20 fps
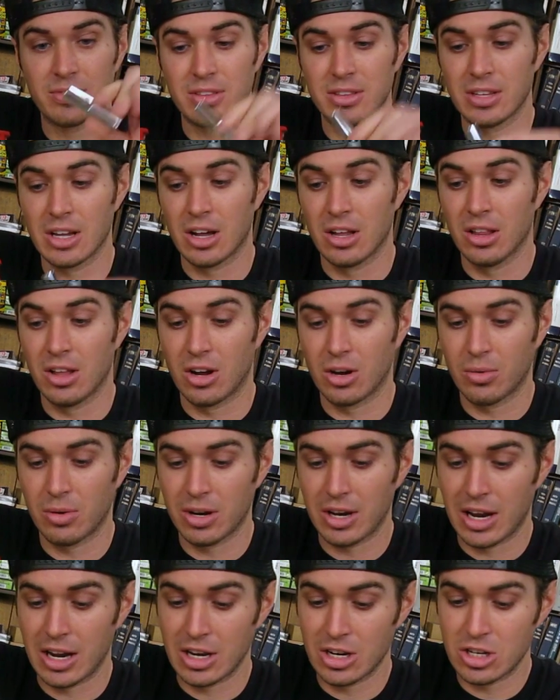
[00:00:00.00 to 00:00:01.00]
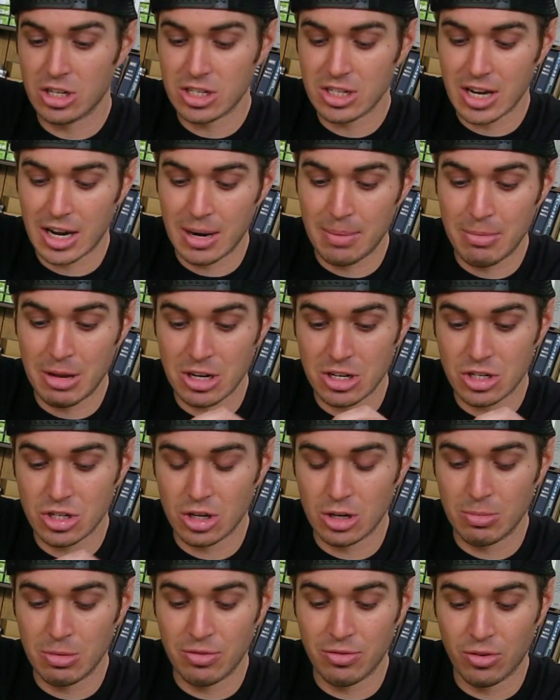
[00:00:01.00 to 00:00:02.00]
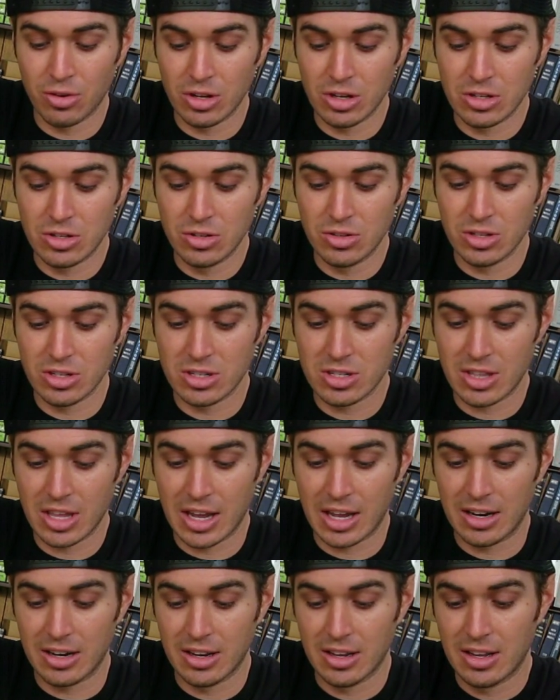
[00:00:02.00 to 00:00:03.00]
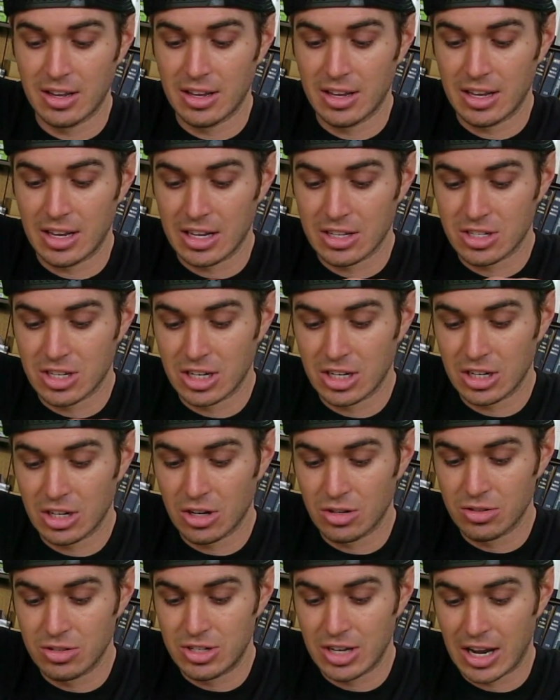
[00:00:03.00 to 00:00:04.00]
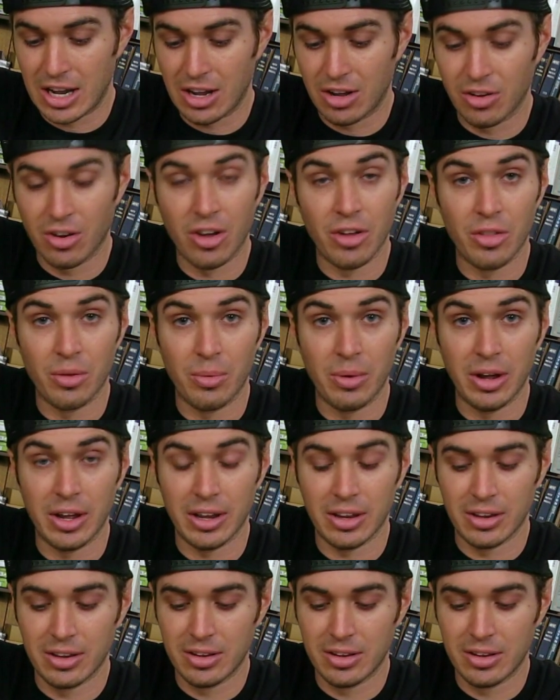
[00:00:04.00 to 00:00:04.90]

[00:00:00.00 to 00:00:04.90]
now a long one, and you just got to make sure before you do this that it's going to go down all the way.